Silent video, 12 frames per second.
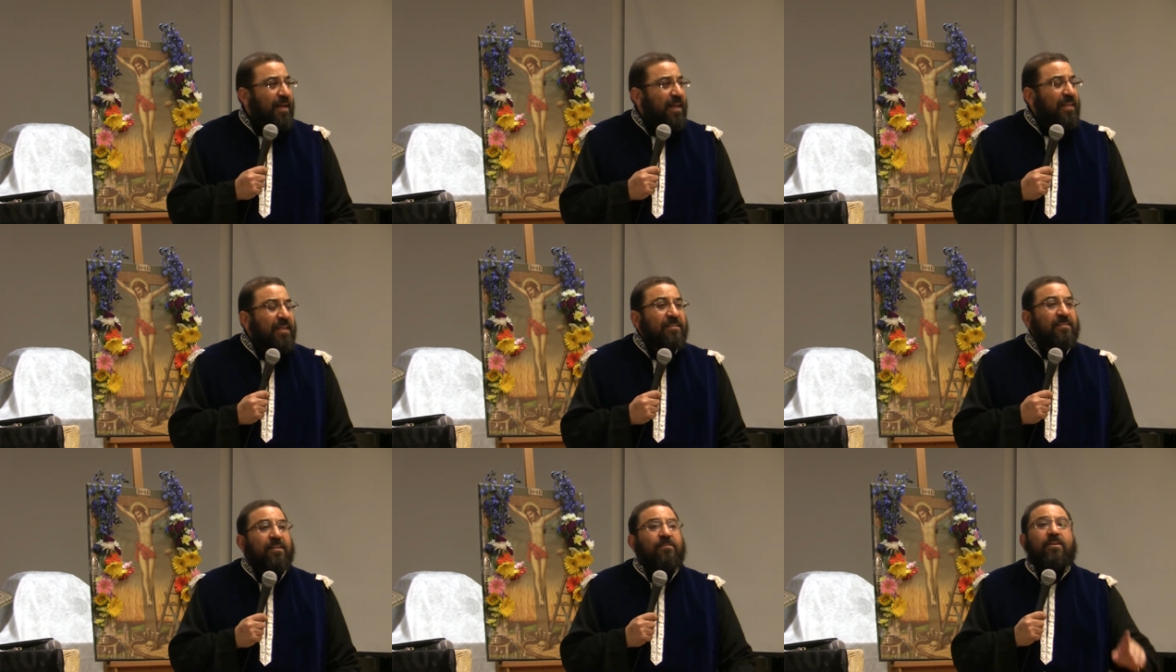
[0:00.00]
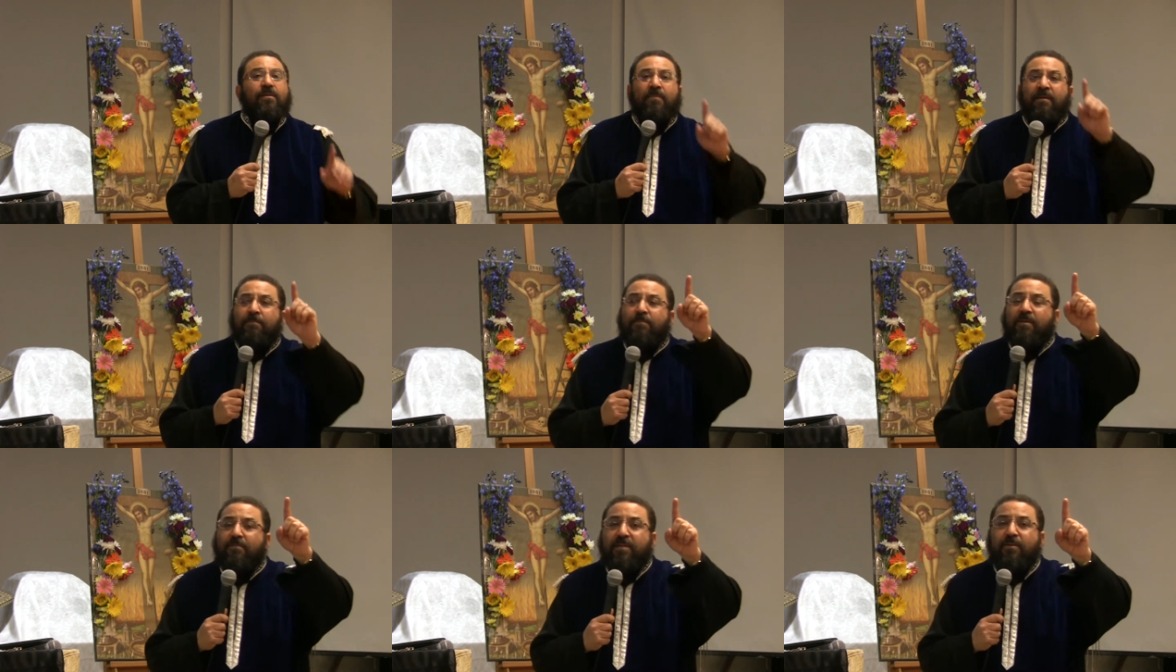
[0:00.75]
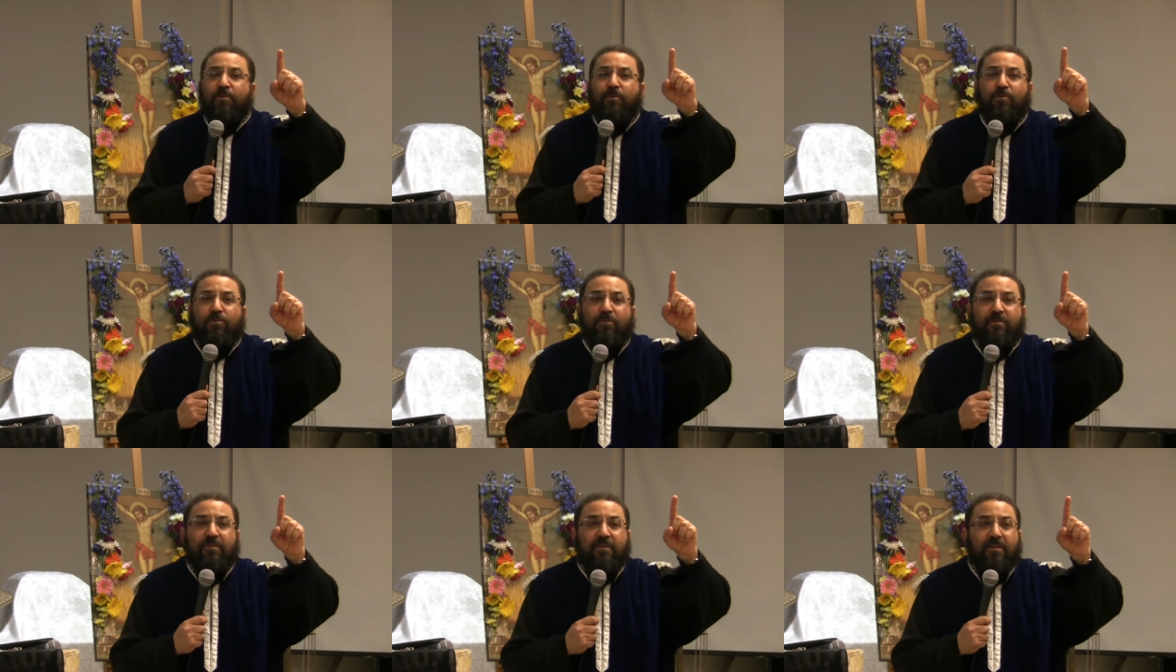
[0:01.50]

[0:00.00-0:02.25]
And he said, Remember me, O Lord,